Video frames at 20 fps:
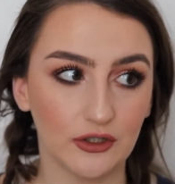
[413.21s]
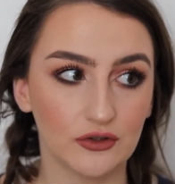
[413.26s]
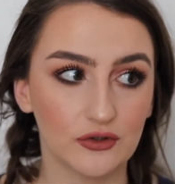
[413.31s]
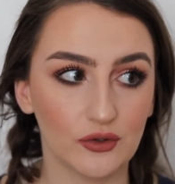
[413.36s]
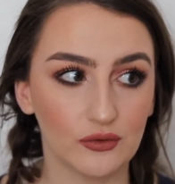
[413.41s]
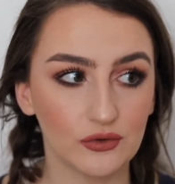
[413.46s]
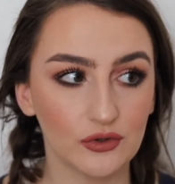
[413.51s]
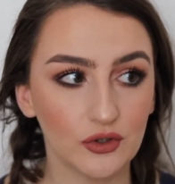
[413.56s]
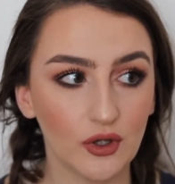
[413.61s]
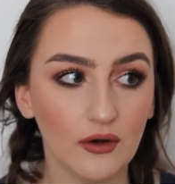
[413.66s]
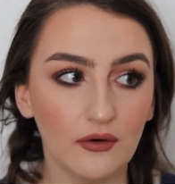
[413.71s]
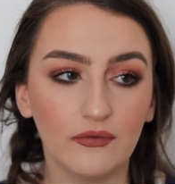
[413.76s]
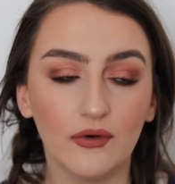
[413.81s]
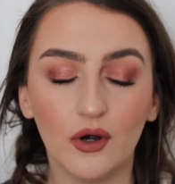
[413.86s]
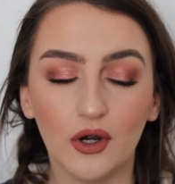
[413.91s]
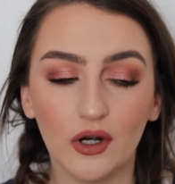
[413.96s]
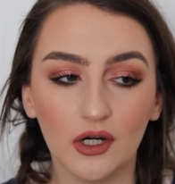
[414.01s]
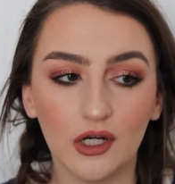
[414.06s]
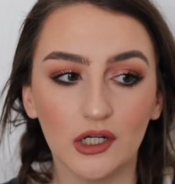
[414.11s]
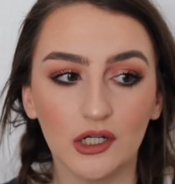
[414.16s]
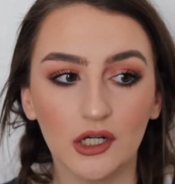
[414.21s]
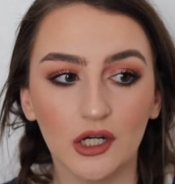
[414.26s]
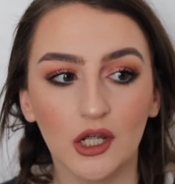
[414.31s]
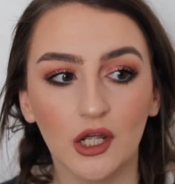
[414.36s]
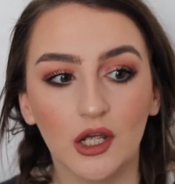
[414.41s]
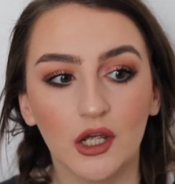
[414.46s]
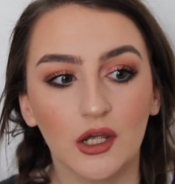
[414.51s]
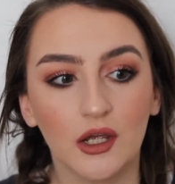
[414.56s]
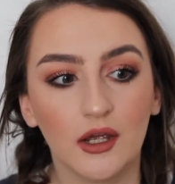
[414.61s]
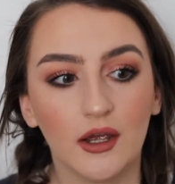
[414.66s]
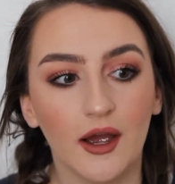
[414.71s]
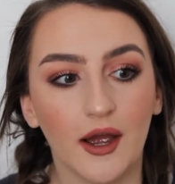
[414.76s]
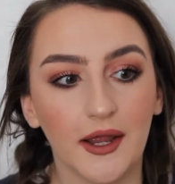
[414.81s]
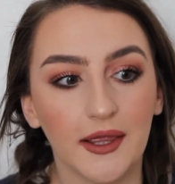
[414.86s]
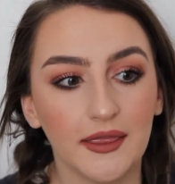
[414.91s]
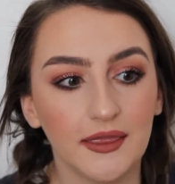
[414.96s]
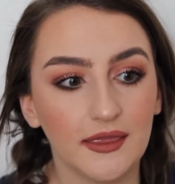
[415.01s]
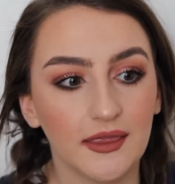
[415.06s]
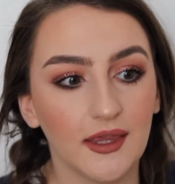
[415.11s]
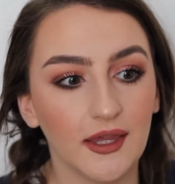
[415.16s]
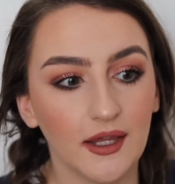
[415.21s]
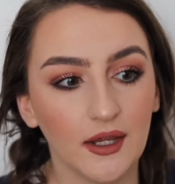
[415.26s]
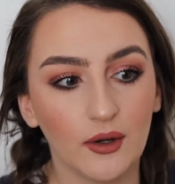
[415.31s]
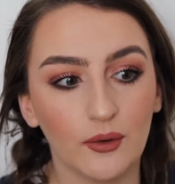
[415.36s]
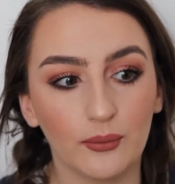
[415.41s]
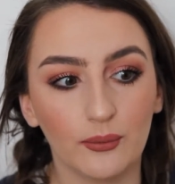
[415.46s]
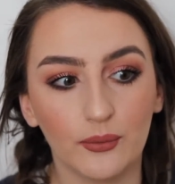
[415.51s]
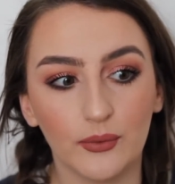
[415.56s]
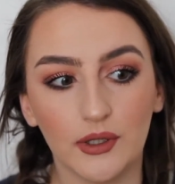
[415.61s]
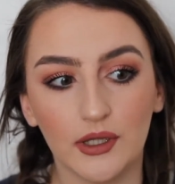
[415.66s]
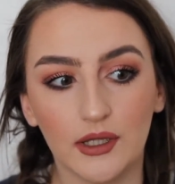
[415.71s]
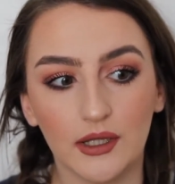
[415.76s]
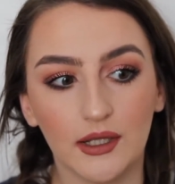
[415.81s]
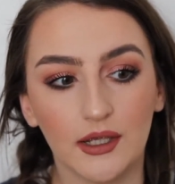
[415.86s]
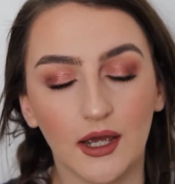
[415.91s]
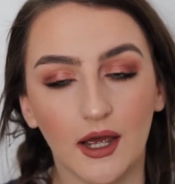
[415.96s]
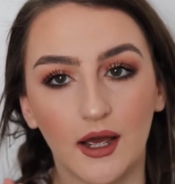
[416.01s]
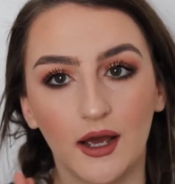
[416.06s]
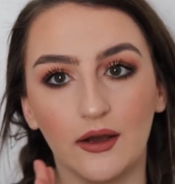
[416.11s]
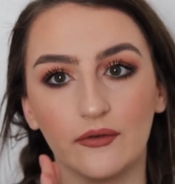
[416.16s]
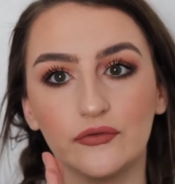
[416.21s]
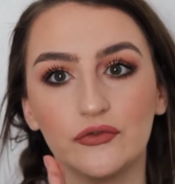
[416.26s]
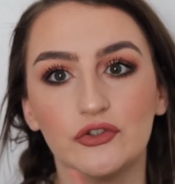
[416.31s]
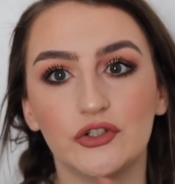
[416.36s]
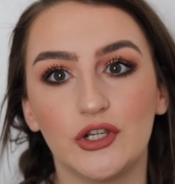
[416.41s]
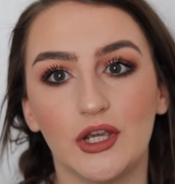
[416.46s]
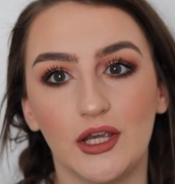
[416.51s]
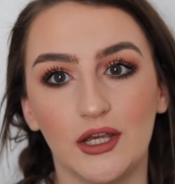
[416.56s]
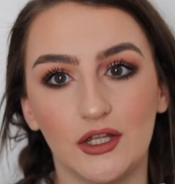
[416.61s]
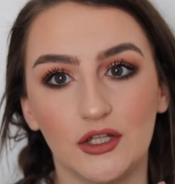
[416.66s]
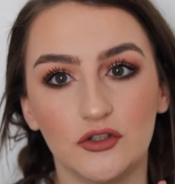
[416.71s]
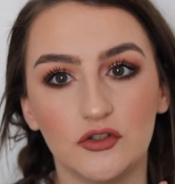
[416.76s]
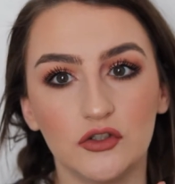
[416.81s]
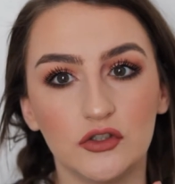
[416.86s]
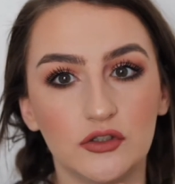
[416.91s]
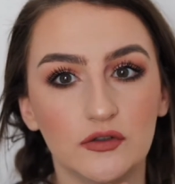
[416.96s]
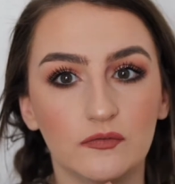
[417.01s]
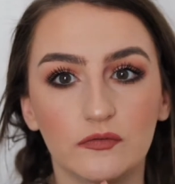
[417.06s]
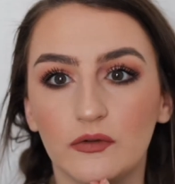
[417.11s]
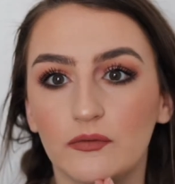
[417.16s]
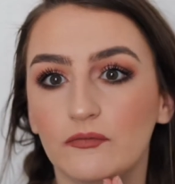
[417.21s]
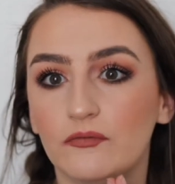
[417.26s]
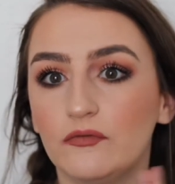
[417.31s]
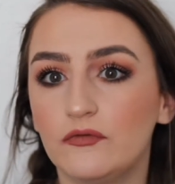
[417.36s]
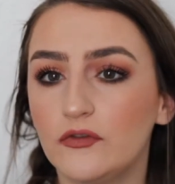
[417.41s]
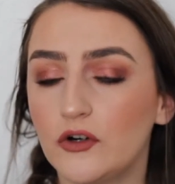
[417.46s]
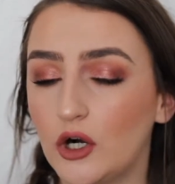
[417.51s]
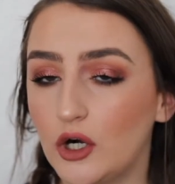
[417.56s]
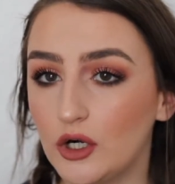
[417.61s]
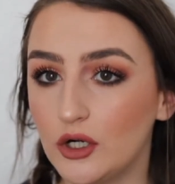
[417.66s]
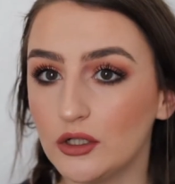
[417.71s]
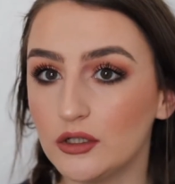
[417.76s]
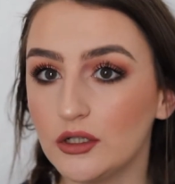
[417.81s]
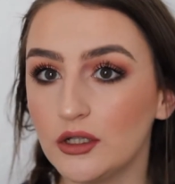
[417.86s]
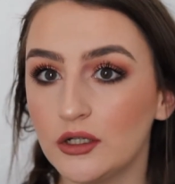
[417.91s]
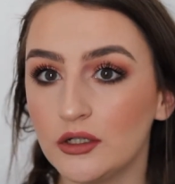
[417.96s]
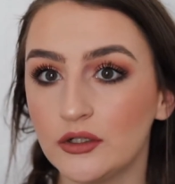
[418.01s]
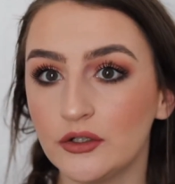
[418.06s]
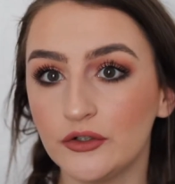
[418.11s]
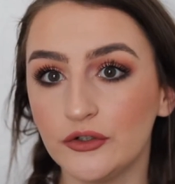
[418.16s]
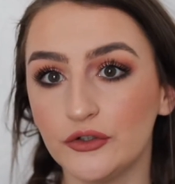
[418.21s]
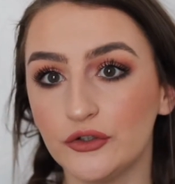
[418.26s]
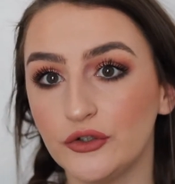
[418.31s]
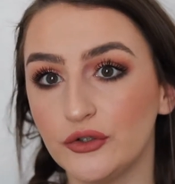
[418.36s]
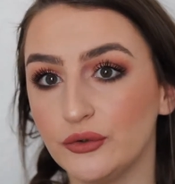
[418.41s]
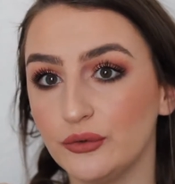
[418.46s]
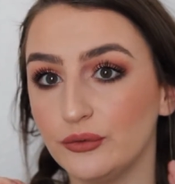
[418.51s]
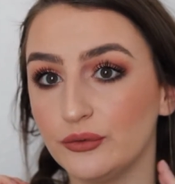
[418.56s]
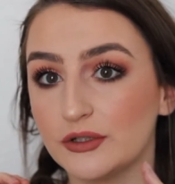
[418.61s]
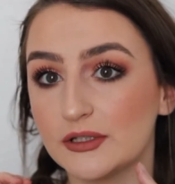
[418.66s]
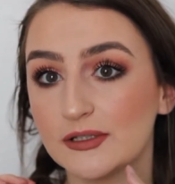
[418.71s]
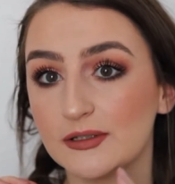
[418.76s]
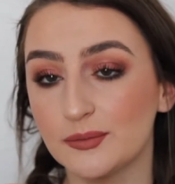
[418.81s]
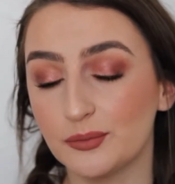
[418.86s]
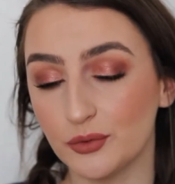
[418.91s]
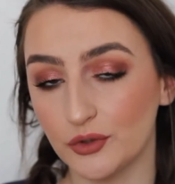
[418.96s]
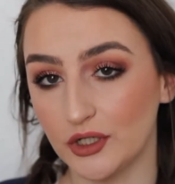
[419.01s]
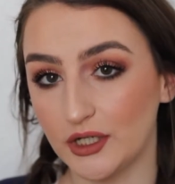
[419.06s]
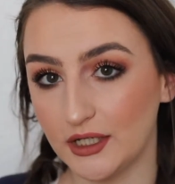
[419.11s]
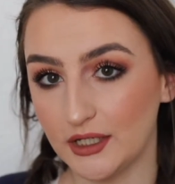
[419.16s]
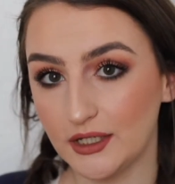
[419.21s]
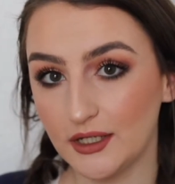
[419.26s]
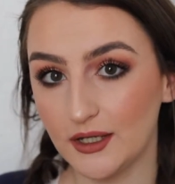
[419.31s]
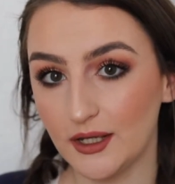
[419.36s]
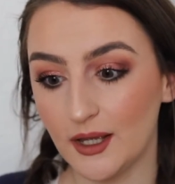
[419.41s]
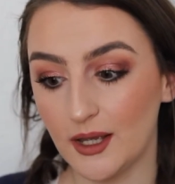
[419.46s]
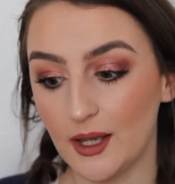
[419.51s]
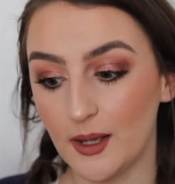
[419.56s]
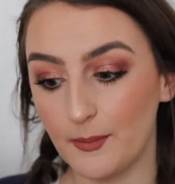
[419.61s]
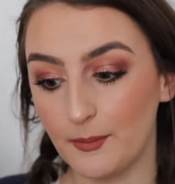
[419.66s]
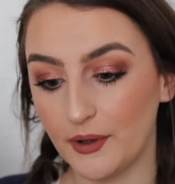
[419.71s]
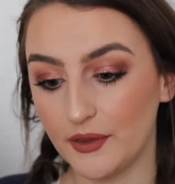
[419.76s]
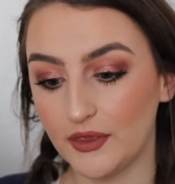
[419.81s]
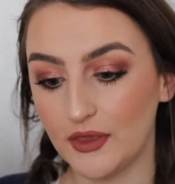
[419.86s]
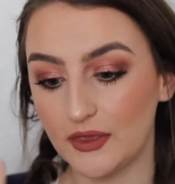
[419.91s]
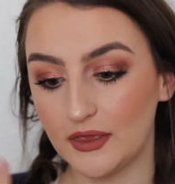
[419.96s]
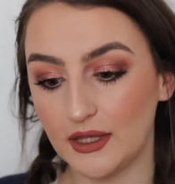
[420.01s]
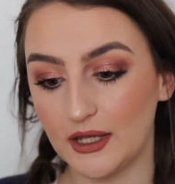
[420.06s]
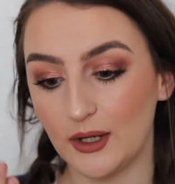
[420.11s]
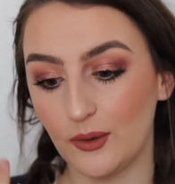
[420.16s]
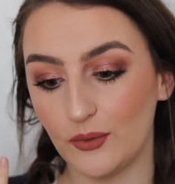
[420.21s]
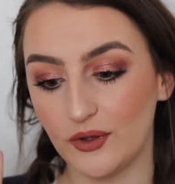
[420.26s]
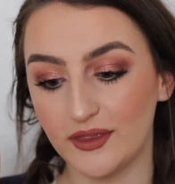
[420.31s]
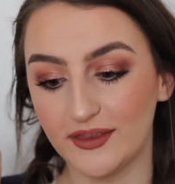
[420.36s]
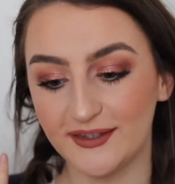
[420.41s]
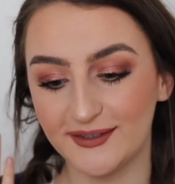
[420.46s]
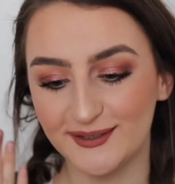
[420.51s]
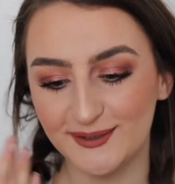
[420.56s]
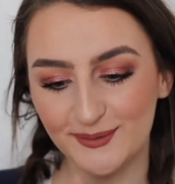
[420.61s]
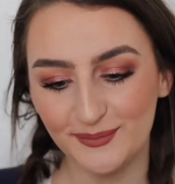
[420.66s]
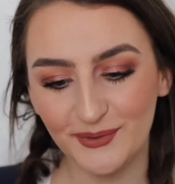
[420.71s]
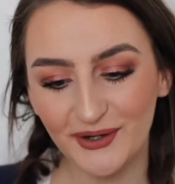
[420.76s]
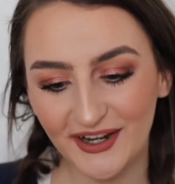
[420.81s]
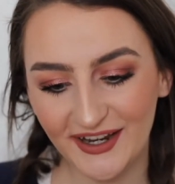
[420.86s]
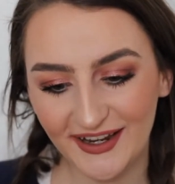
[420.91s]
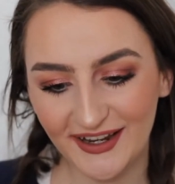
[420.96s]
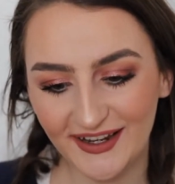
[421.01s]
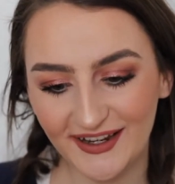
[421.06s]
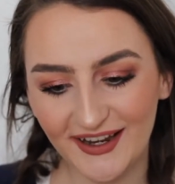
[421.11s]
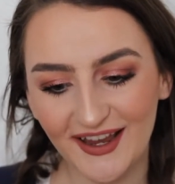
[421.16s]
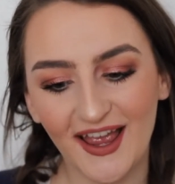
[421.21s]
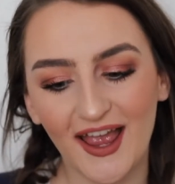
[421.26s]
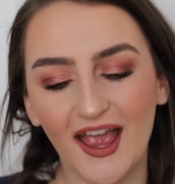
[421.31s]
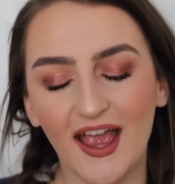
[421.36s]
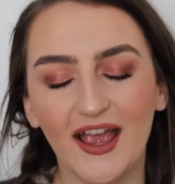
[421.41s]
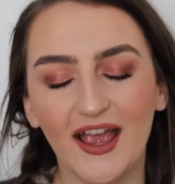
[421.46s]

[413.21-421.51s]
So far I think we have changed from fall to spring. But the thing with spring